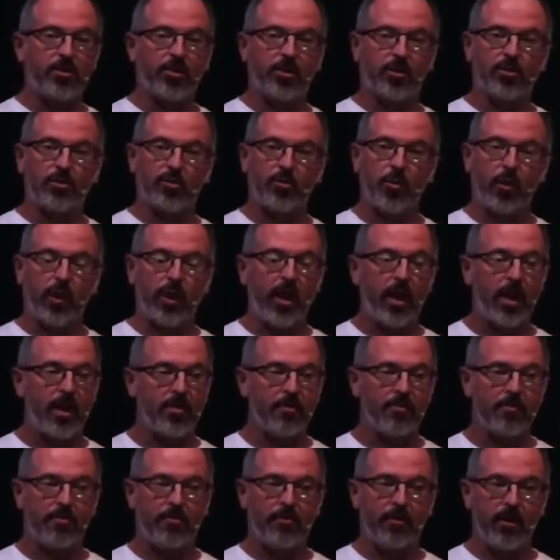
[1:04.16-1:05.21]
Church, we
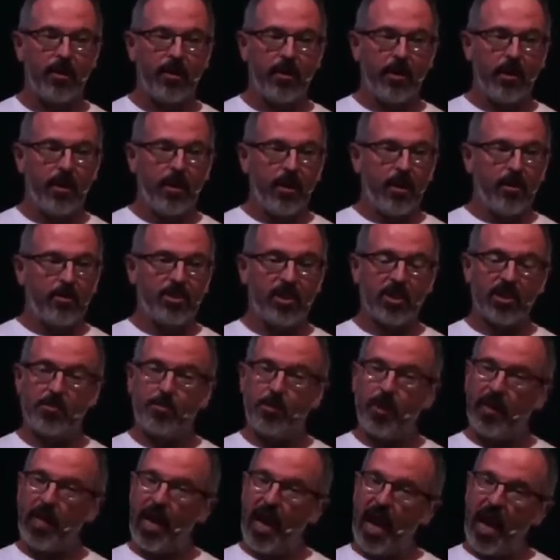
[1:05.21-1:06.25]
have just
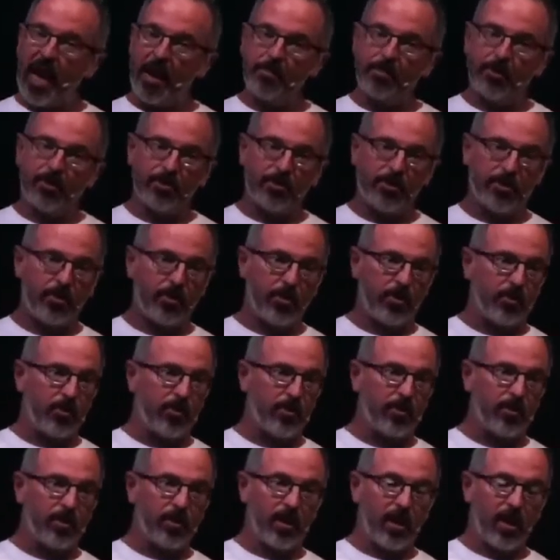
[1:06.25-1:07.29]
been able
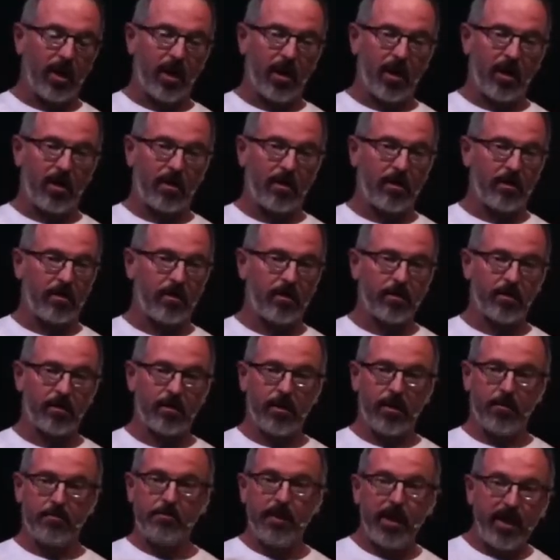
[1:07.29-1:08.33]
to
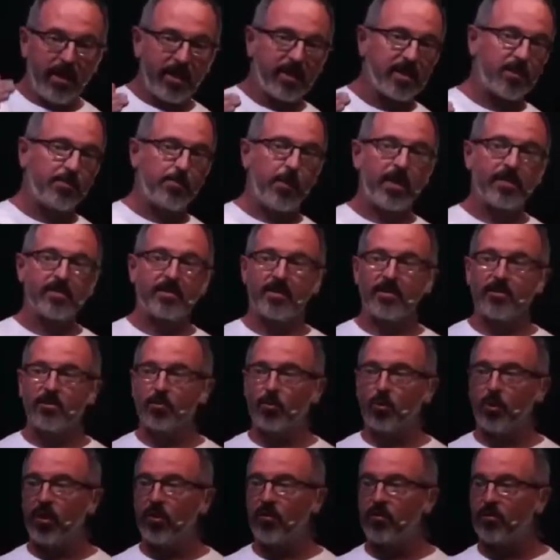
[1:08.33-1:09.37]
meet expenses.
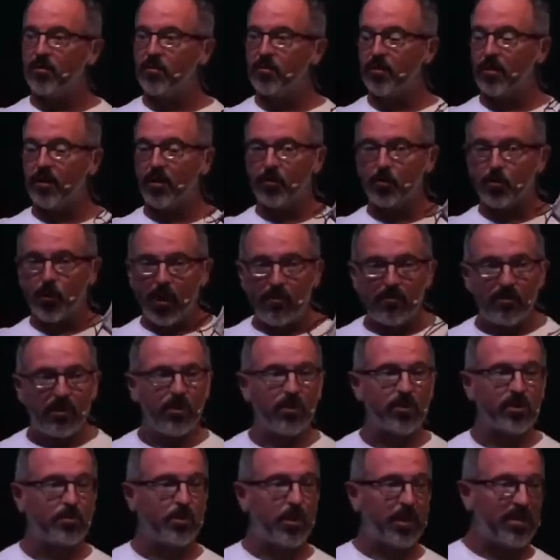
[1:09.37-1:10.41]
Revenue
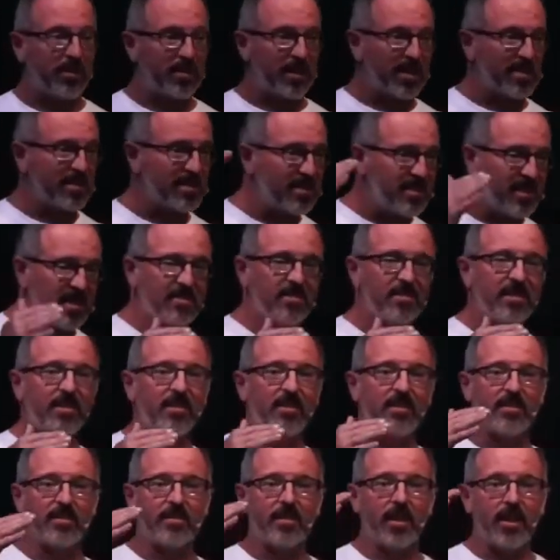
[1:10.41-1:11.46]
has been
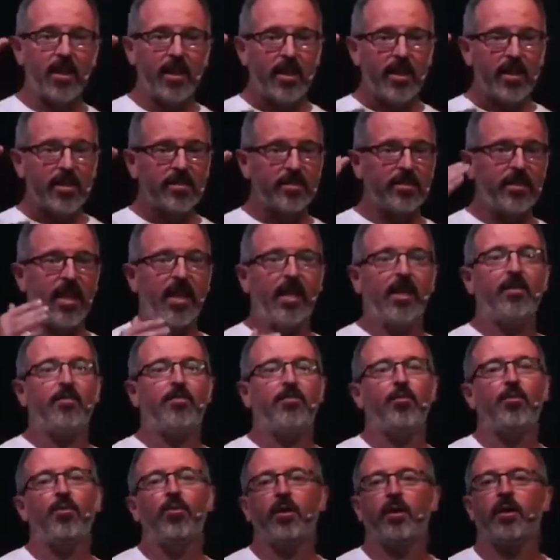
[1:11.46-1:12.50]
consistent, staying
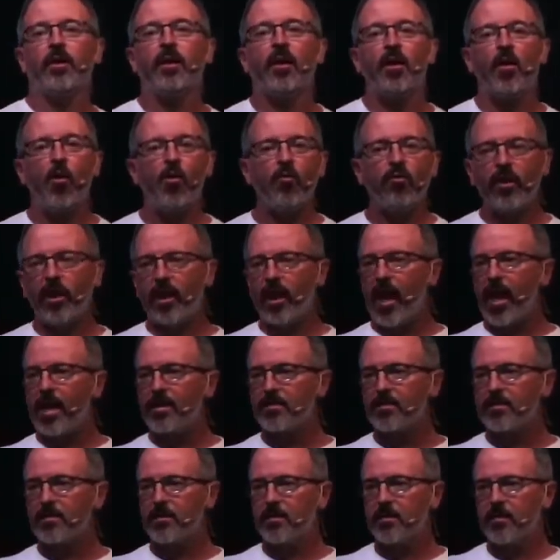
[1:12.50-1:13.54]
through, and over the
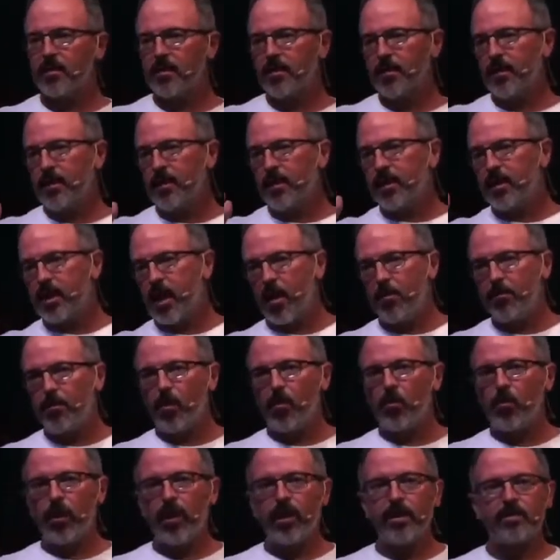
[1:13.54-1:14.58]
last
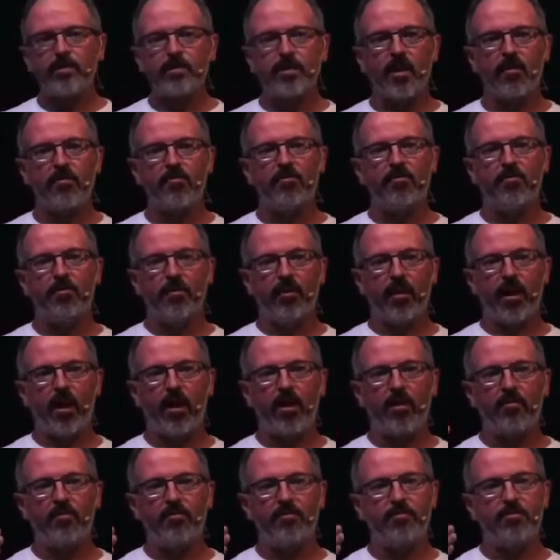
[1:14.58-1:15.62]
couple weeks,
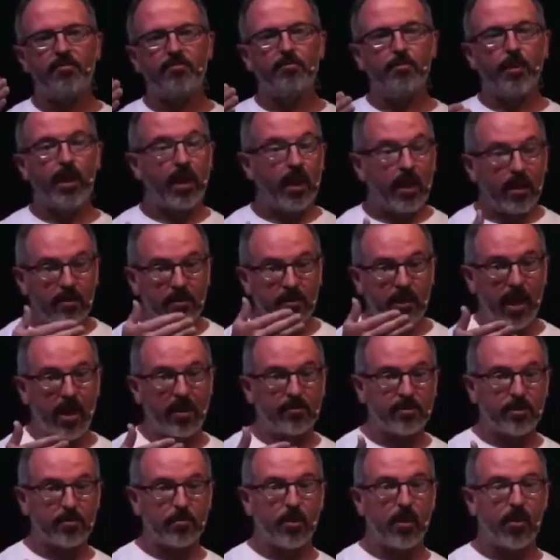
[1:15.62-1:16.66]
I've begun to
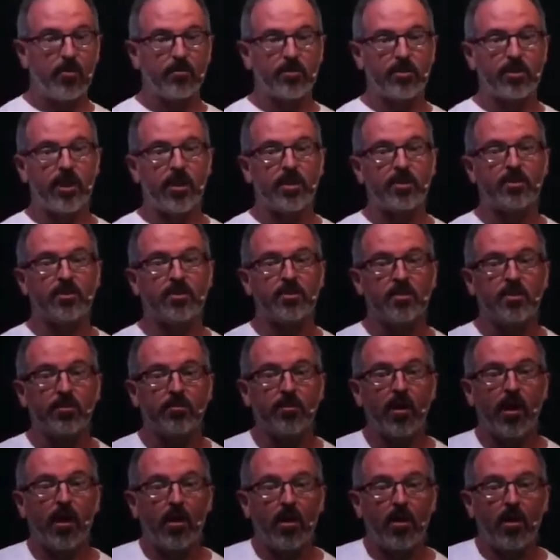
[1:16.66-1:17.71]
have some conversations,
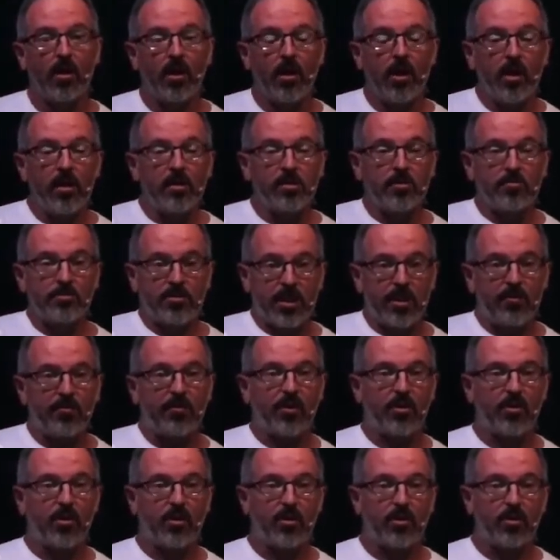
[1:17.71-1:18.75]
some
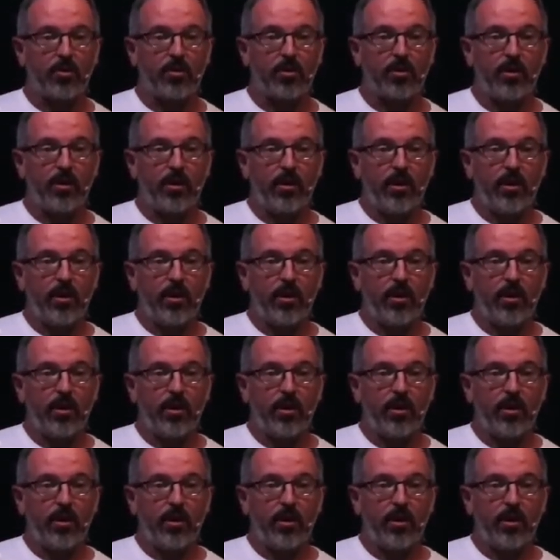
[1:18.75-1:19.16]
difficult,